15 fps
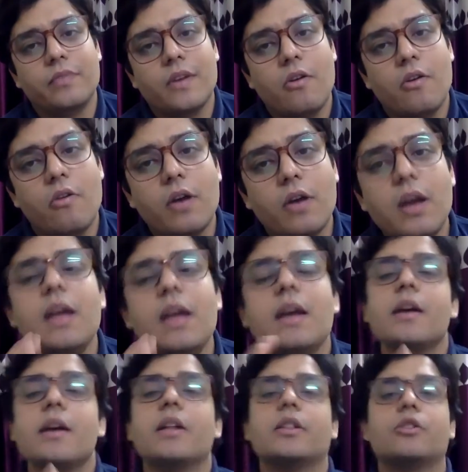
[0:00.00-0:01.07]
Okay,
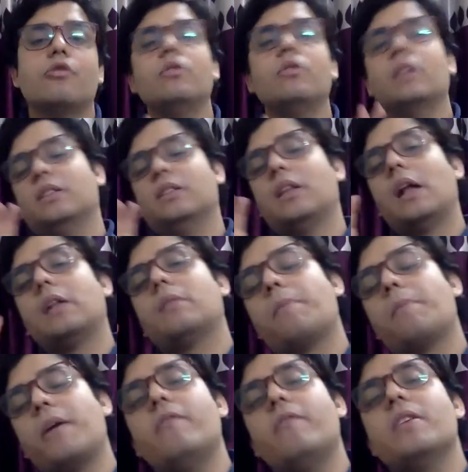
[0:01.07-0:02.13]
so the
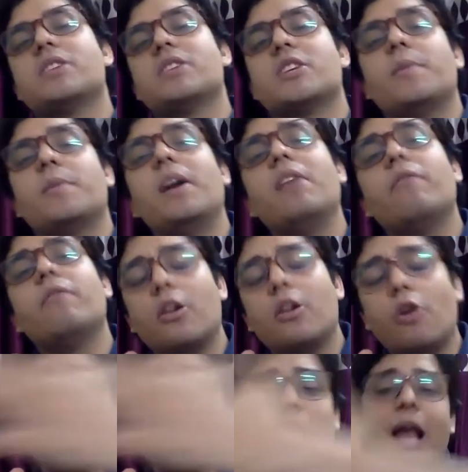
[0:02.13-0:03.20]
previous judgment will not
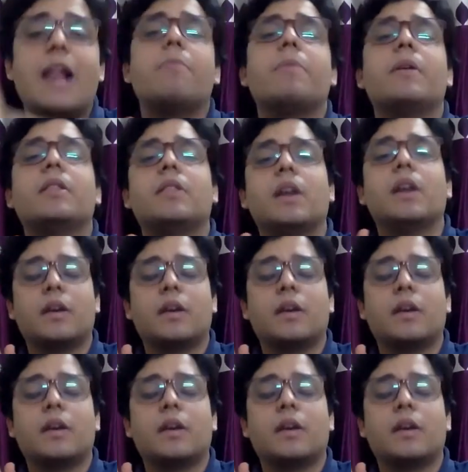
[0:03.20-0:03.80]
help in the